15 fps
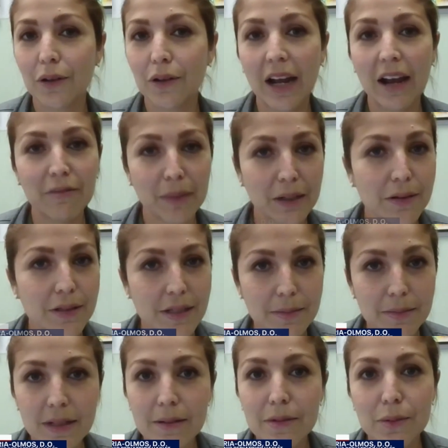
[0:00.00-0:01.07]
you have mild
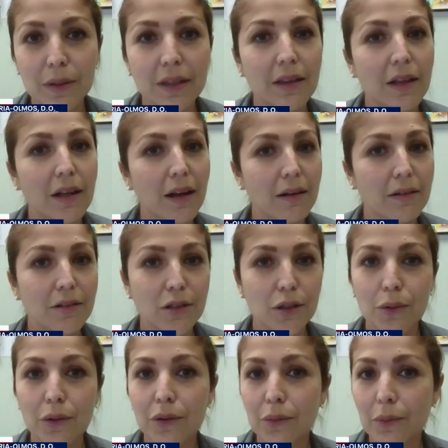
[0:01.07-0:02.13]
symptoms within the
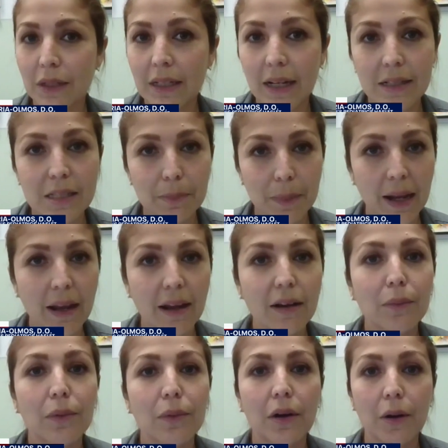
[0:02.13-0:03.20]
two or three day
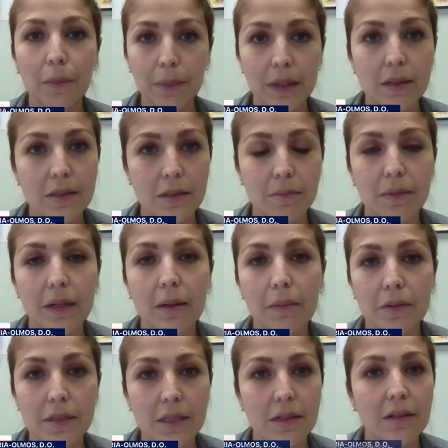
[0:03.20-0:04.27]
span, we're hoping to be
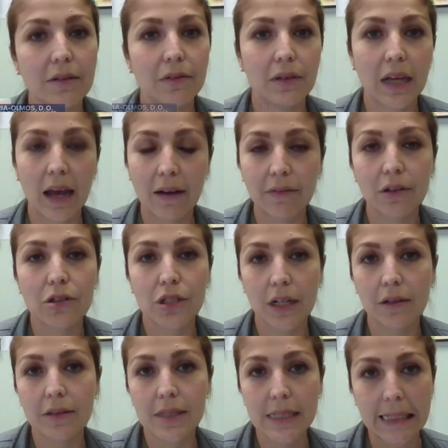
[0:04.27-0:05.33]
able to have, have your
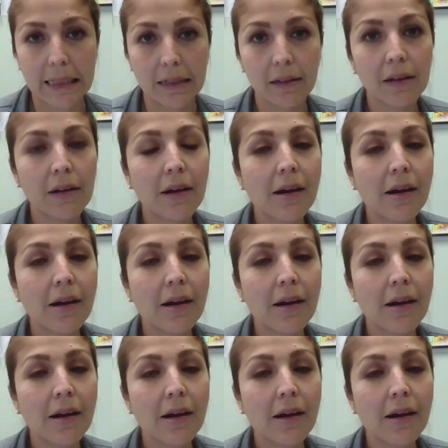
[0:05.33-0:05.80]
child seen.